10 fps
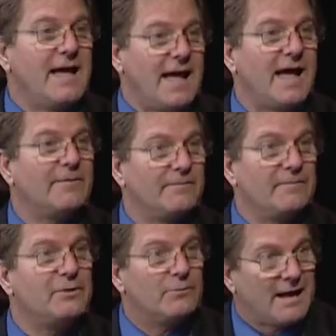and
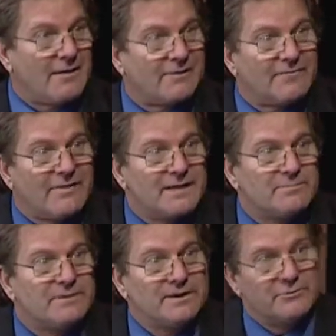you would have an
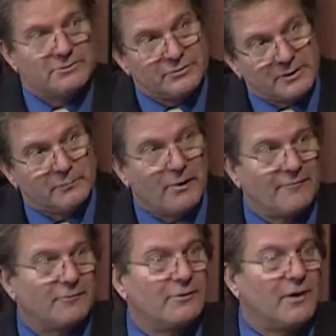investment that you would take a profit. But that